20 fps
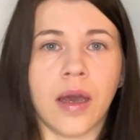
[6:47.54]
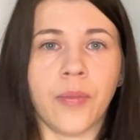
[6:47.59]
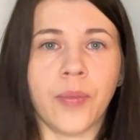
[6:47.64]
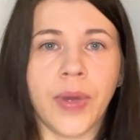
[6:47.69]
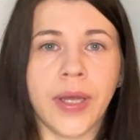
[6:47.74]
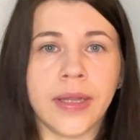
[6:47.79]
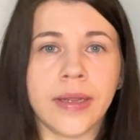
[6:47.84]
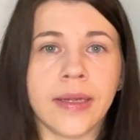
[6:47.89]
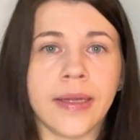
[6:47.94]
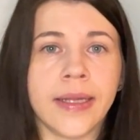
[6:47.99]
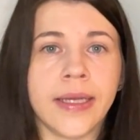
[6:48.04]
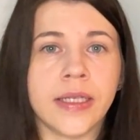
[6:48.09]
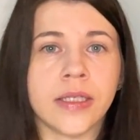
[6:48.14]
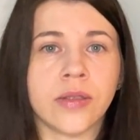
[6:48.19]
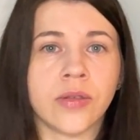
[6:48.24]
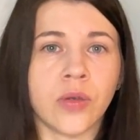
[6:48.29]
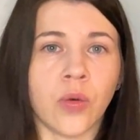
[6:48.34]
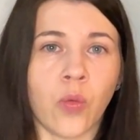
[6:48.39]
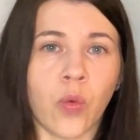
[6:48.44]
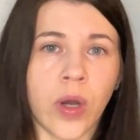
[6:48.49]
at
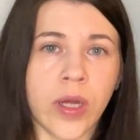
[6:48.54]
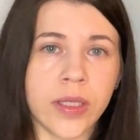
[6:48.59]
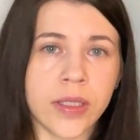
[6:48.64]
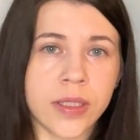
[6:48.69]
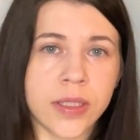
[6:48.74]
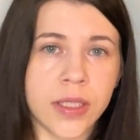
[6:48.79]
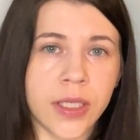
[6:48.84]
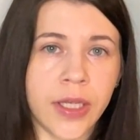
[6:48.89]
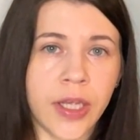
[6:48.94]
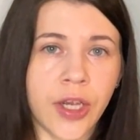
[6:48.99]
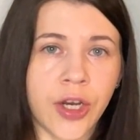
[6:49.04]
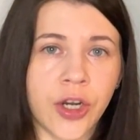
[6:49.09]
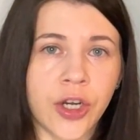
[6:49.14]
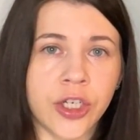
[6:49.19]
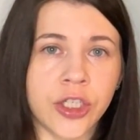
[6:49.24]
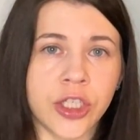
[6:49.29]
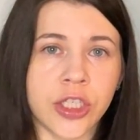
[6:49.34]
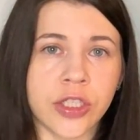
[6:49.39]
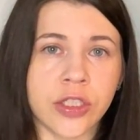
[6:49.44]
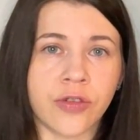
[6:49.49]
least once a year,
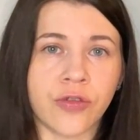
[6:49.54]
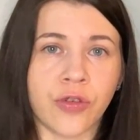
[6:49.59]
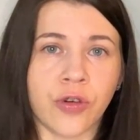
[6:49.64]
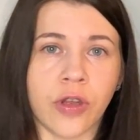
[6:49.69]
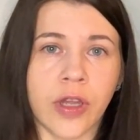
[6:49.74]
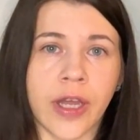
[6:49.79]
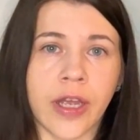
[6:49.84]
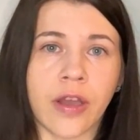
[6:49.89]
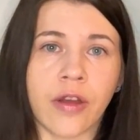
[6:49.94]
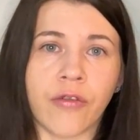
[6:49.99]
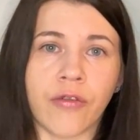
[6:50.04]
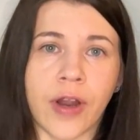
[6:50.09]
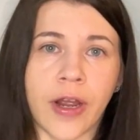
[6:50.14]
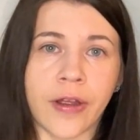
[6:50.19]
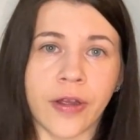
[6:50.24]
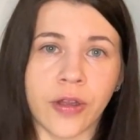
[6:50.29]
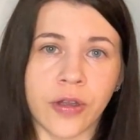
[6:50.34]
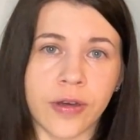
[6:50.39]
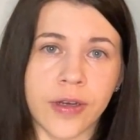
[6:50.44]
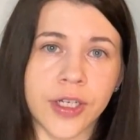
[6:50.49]
just for like a
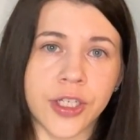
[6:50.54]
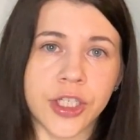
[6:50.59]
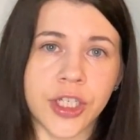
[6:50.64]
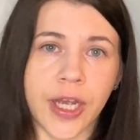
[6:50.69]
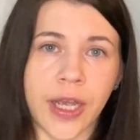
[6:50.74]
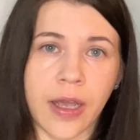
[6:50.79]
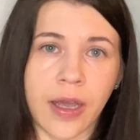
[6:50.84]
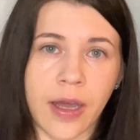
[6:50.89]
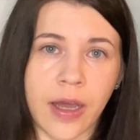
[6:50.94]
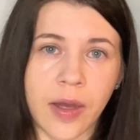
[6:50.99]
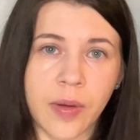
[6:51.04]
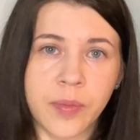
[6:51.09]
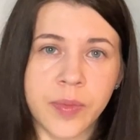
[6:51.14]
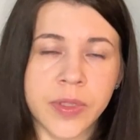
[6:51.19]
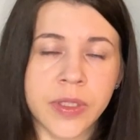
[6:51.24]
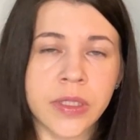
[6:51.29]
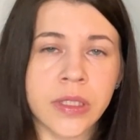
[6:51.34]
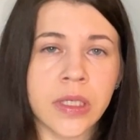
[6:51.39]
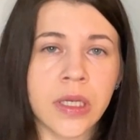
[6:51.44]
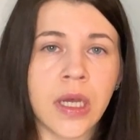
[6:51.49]
regular
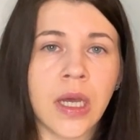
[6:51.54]
checkups.